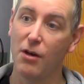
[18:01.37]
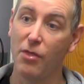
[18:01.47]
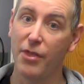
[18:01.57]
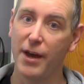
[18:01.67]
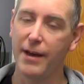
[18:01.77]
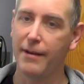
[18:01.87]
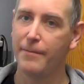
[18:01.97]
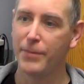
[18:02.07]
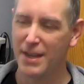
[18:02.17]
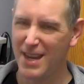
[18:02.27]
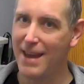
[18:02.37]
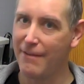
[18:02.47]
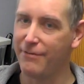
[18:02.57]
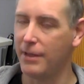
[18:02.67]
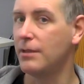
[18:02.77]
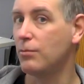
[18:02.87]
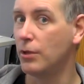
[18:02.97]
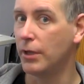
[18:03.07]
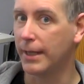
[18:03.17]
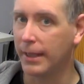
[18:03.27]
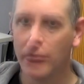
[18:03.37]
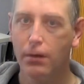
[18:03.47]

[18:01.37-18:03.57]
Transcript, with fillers: on there if it's working.